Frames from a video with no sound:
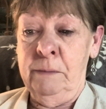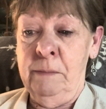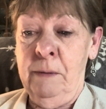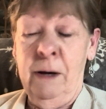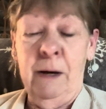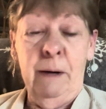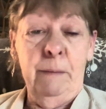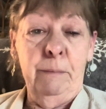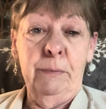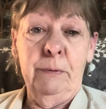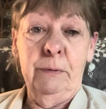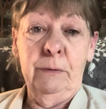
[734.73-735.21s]

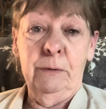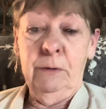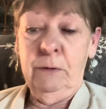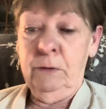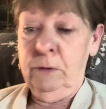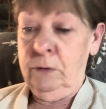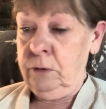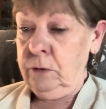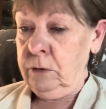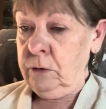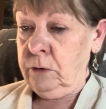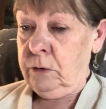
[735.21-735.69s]
up.
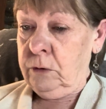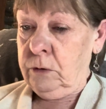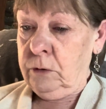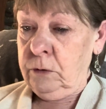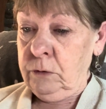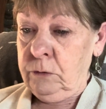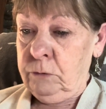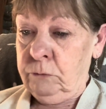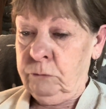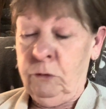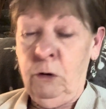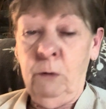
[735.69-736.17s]

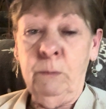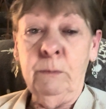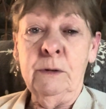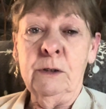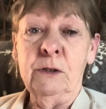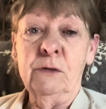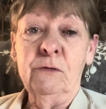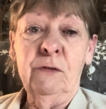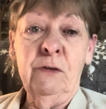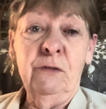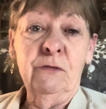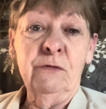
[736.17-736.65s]

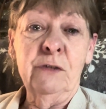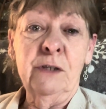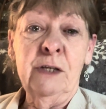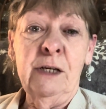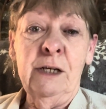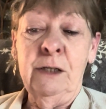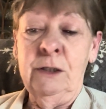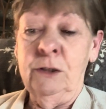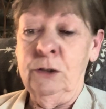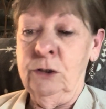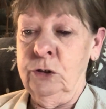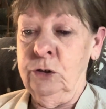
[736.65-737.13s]
Romans
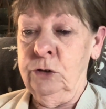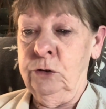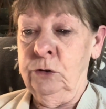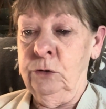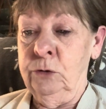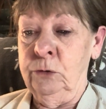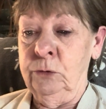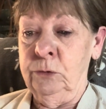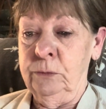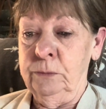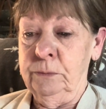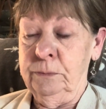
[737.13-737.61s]

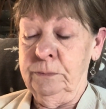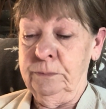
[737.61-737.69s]
15:2.